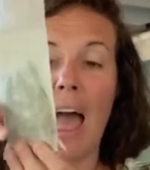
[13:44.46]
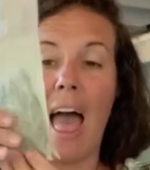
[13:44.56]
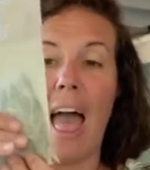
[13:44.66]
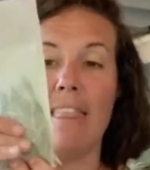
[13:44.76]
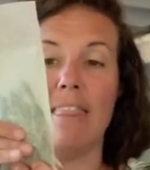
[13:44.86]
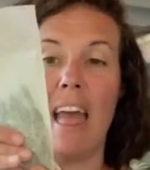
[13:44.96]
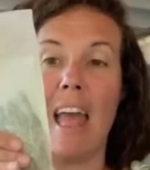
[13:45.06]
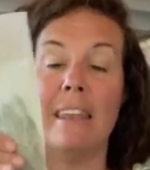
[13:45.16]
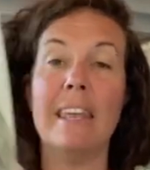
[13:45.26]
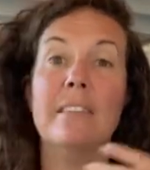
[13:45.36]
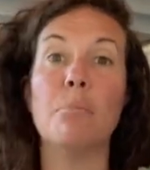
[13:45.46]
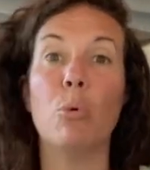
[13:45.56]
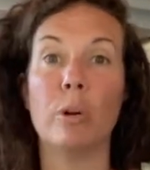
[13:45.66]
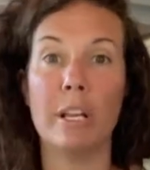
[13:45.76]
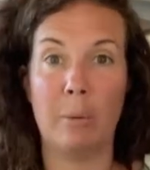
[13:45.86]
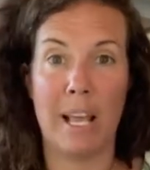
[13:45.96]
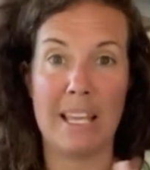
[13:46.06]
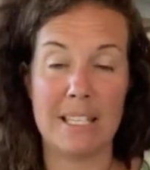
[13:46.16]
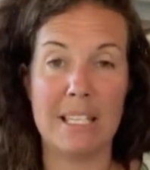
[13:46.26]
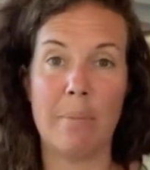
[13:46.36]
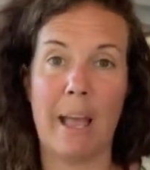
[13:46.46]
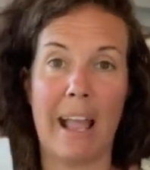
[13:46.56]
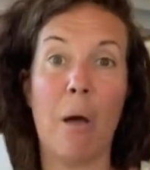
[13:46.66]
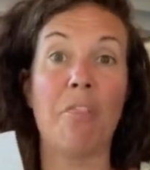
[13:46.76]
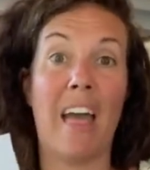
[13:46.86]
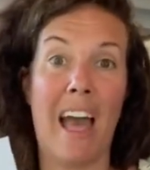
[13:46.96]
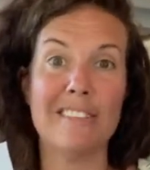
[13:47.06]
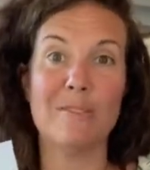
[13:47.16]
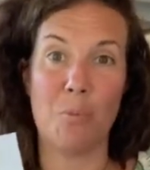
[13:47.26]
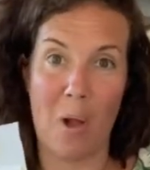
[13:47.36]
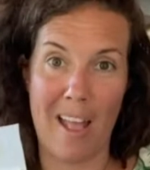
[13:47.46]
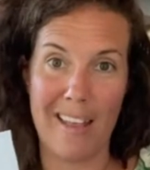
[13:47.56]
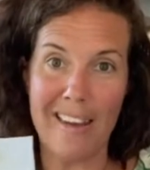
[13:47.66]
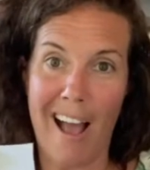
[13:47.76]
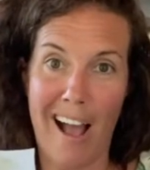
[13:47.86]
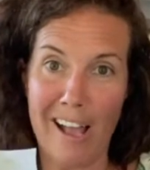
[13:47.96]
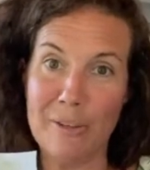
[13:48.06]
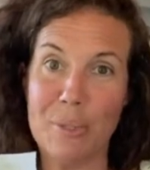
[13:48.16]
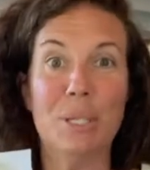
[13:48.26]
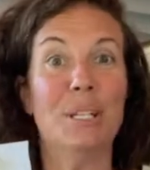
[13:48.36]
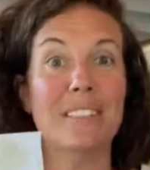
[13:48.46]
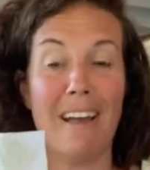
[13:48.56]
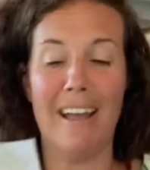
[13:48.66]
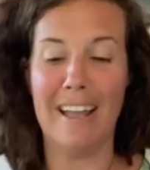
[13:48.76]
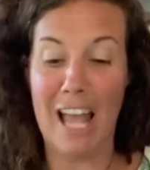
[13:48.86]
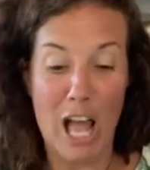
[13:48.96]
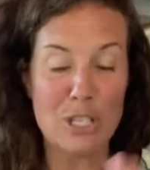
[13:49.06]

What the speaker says: And then in the morning when I get the tea bag out, that's when I will tie it.